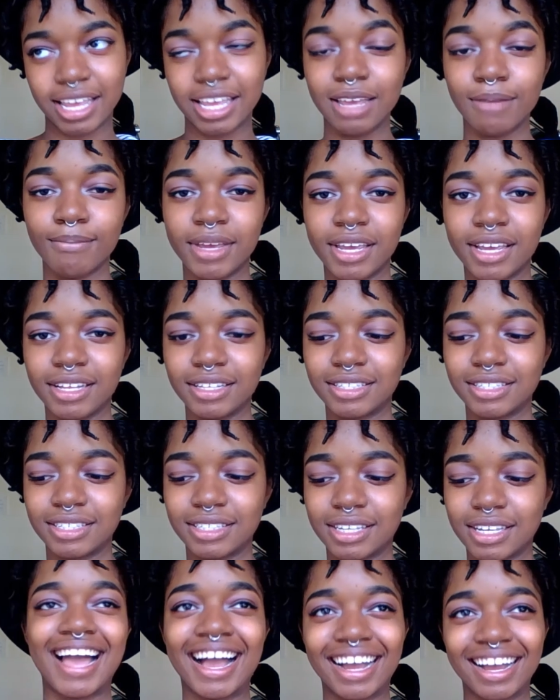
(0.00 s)
he
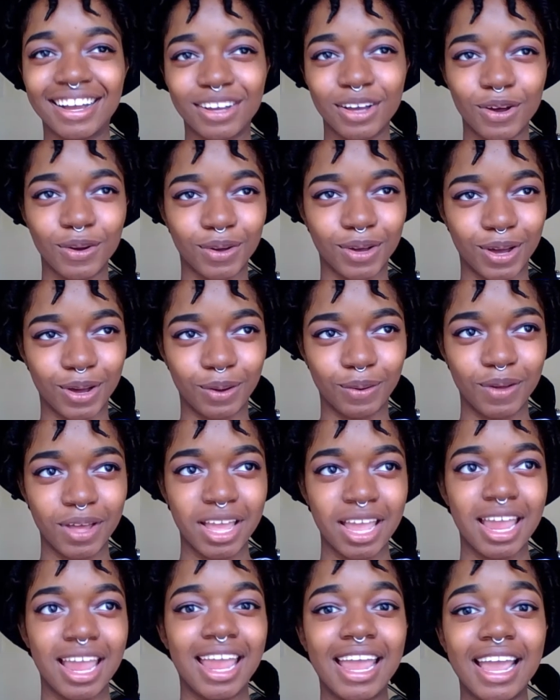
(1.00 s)
meets Haga Coco
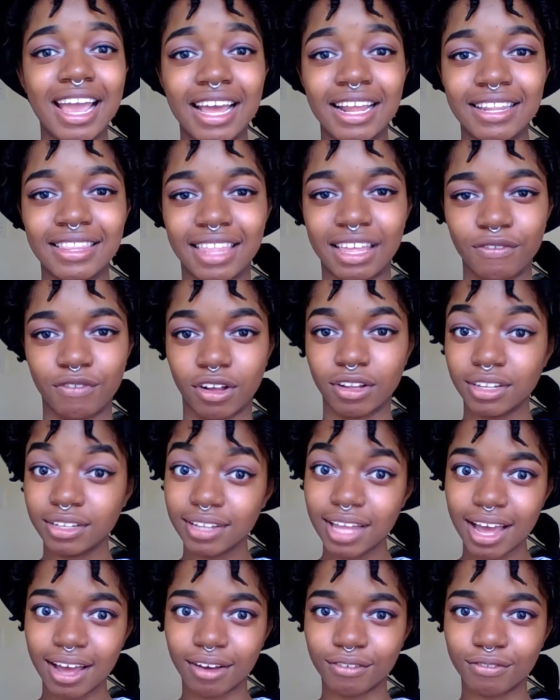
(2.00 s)
and they fall in
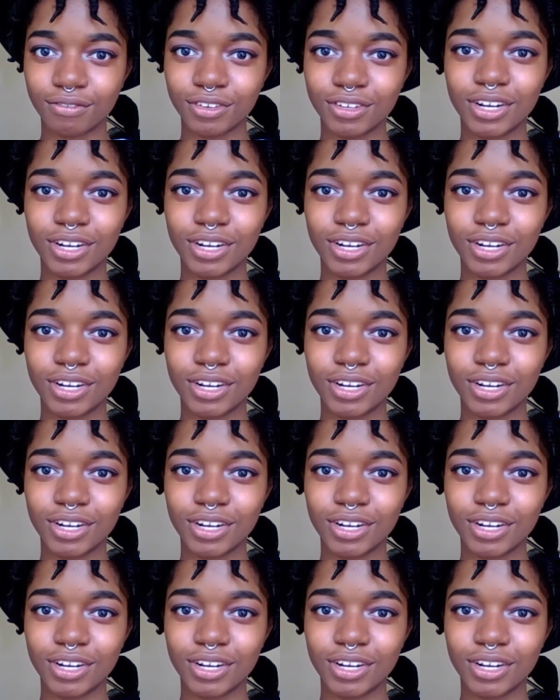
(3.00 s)
love.